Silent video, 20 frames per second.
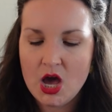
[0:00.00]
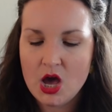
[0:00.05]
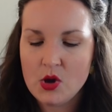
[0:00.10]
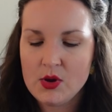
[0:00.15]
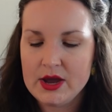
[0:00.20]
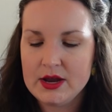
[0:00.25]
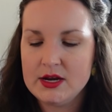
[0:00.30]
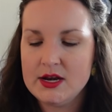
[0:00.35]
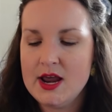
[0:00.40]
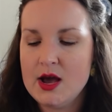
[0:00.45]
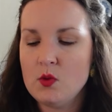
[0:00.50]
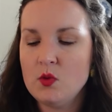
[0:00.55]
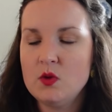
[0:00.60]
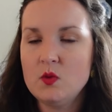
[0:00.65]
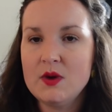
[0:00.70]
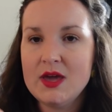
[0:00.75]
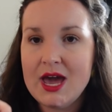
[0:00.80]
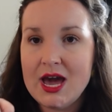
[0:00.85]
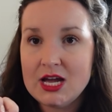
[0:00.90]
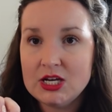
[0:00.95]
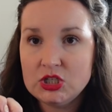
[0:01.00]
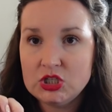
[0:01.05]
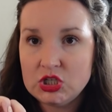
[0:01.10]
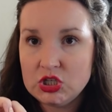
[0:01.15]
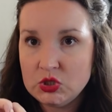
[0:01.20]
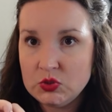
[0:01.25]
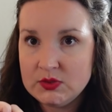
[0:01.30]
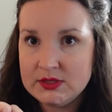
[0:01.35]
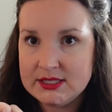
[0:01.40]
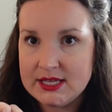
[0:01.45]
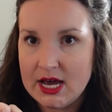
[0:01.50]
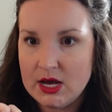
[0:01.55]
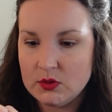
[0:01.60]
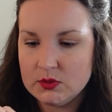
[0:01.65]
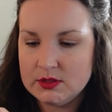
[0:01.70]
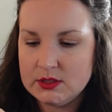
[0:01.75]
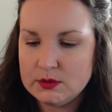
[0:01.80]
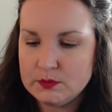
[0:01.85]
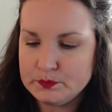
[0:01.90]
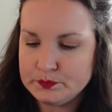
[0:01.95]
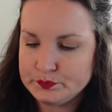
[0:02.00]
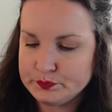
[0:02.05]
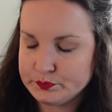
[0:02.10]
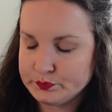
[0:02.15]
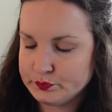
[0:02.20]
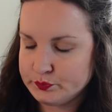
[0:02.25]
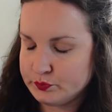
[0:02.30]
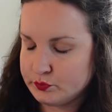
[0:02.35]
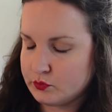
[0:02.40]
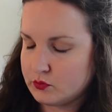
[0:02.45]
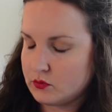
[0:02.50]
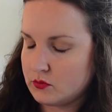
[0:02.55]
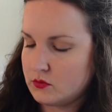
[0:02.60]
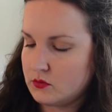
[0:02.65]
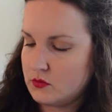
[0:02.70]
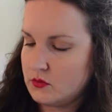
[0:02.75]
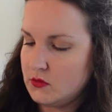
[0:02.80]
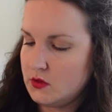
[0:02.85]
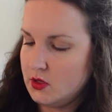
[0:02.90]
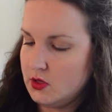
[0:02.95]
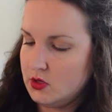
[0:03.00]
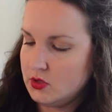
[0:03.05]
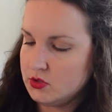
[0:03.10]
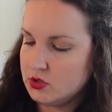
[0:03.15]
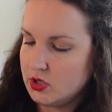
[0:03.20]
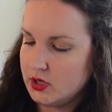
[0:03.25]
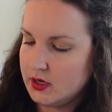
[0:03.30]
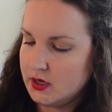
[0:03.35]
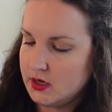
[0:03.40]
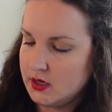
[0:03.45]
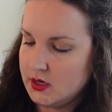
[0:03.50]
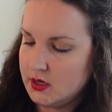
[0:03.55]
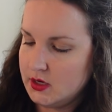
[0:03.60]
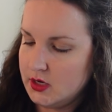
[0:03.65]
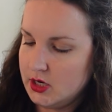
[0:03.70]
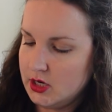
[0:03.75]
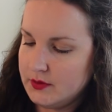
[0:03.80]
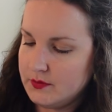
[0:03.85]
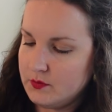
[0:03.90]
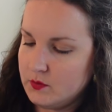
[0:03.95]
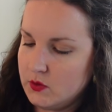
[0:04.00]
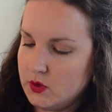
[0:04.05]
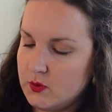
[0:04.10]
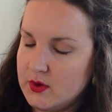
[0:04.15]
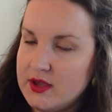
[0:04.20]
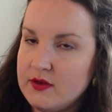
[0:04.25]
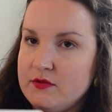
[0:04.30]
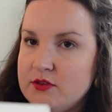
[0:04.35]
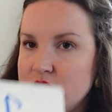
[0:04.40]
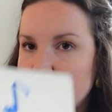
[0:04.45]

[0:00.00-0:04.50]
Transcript: Okay, now when we had 2 sounds, and I'll draw it kind of in here. When we have